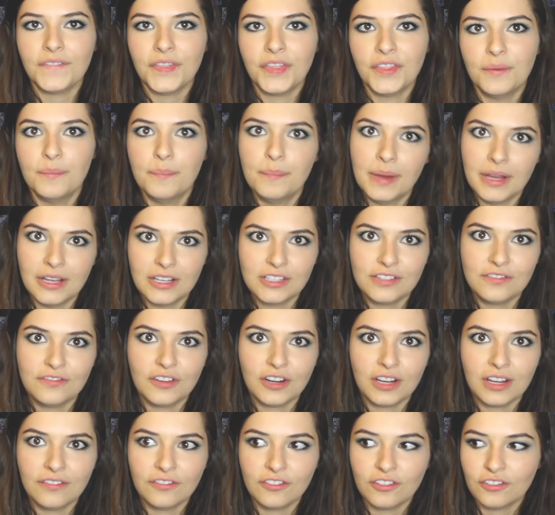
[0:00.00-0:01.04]
the best
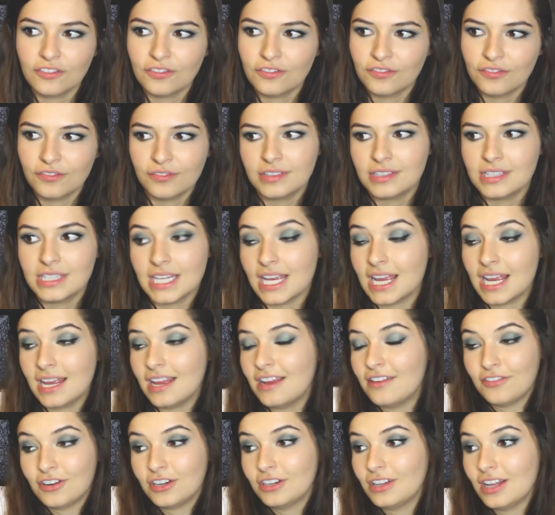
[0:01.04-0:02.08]
freaking
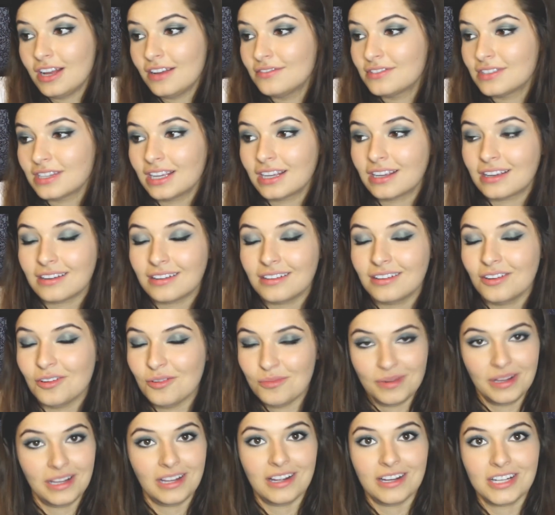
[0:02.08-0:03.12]
day of our lives. Like,
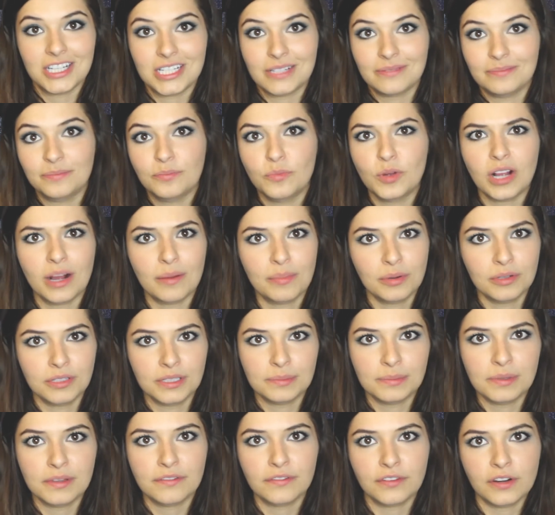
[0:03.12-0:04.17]
oh my gosh, we got pulled
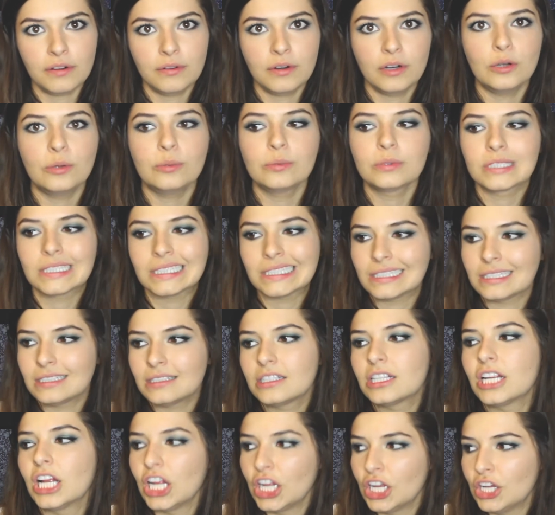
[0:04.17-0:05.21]
up to the front row.
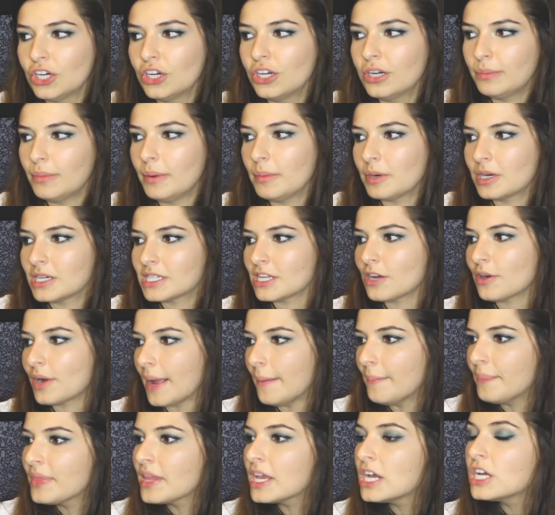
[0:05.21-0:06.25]
Good memories.
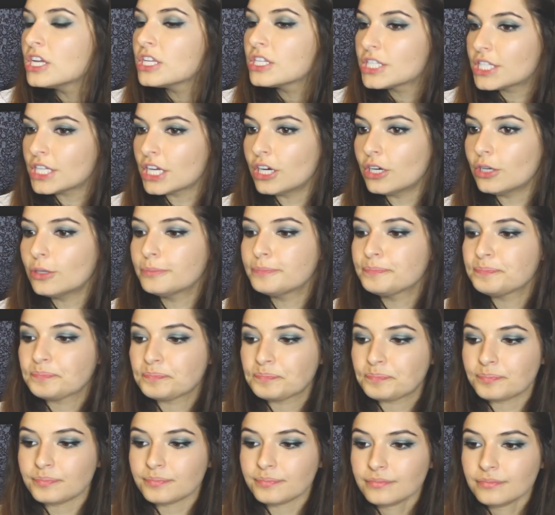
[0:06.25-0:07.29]
Okay, so
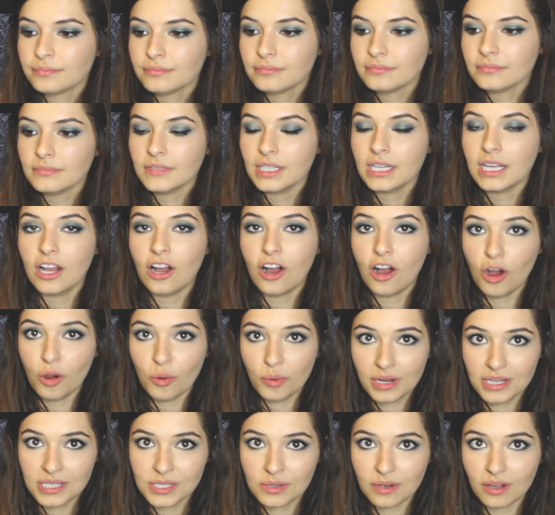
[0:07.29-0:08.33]

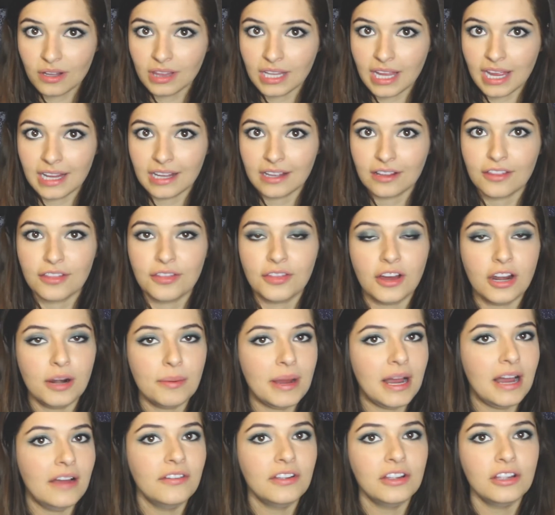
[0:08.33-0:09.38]
always like thought
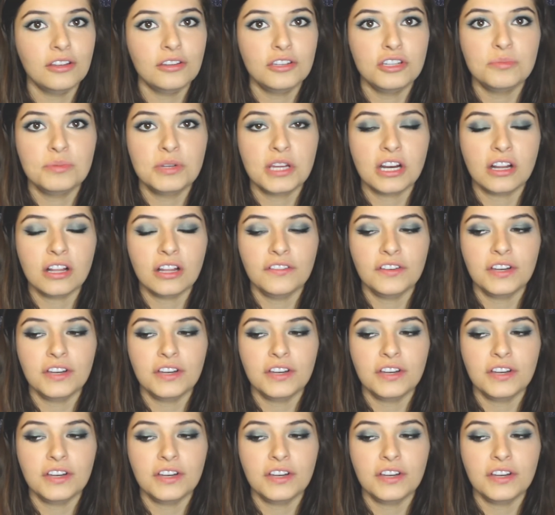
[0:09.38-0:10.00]
about having a YouTube channel and